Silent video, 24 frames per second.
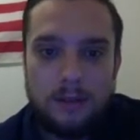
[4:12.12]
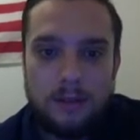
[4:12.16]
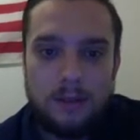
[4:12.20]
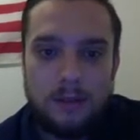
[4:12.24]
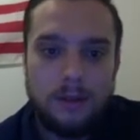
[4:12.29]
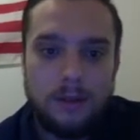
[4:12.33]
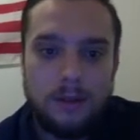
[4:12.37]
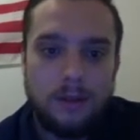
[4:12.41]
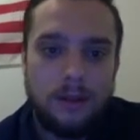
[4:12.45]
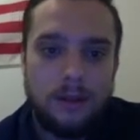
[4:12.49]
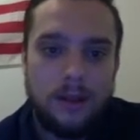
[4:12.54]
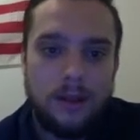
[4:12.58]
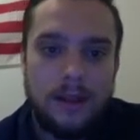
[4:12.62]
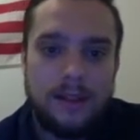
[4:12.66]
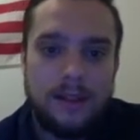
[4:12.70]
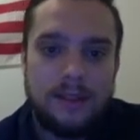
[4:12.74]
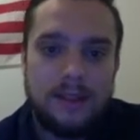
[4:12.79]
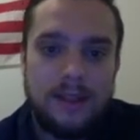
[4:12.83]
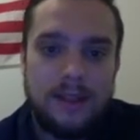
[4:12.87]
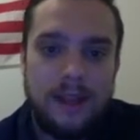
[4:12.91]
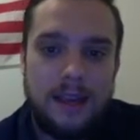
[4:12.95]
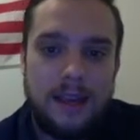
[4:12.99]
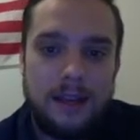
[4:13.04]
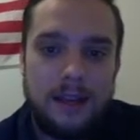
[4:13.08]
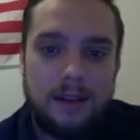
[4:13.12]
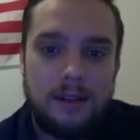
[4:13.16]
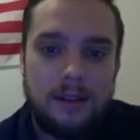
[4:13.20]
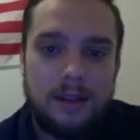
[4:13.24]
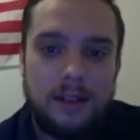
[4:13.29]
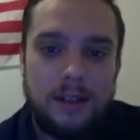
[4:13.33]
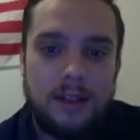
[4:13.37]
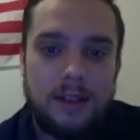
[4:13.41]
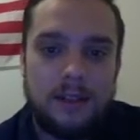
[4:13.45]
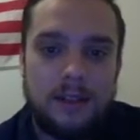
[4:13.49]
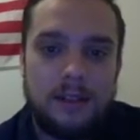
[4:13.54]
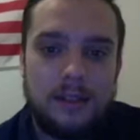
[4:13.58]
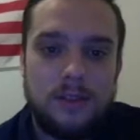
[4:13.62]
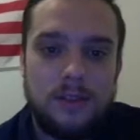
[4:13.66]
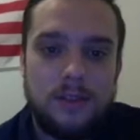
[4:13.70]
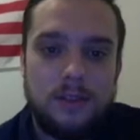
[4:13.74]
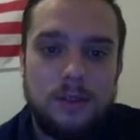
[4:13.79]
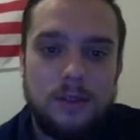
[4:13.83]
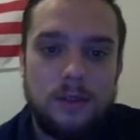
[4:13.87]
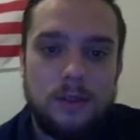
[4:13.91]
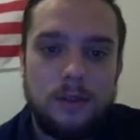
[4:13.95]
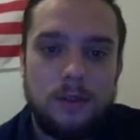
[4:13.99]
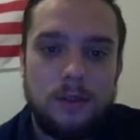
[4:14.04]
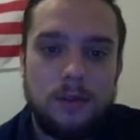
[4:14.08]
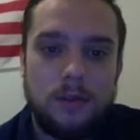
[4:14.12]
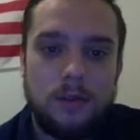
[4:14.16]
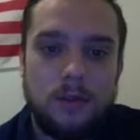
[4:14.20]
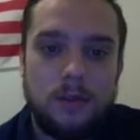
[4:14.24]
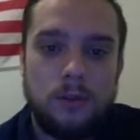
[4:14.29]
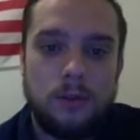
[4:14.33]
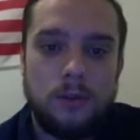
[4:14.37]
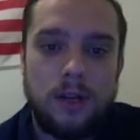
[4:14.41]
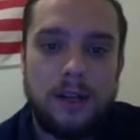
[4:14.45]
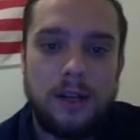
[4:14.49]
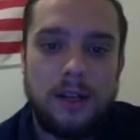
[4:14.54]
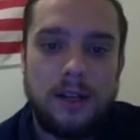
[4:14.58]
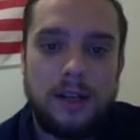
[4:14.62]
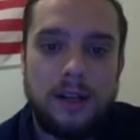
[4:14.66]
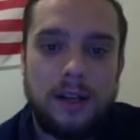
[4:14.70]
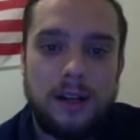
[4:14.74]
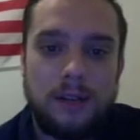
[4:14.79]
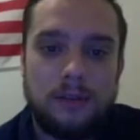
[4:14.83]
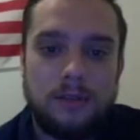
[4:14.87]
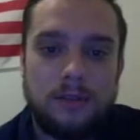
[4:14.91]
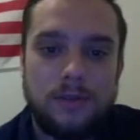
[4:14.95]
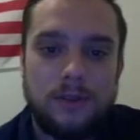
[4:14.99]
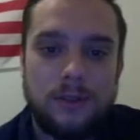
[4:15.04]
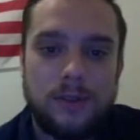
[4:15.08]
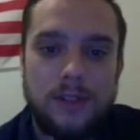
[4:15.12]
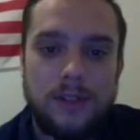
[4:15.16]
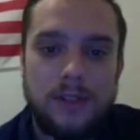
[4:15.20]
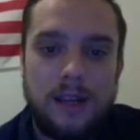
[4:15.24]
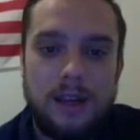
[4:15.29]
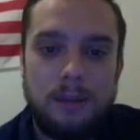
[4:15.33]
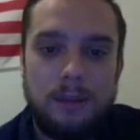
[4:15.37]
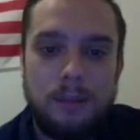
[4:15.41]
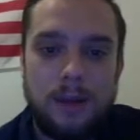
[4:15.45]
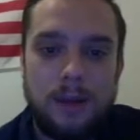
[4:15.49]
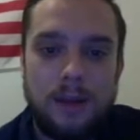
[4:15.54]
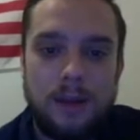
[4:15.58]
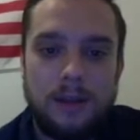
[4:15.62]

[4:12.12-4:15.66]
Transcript: let's head on into creating our first campaign.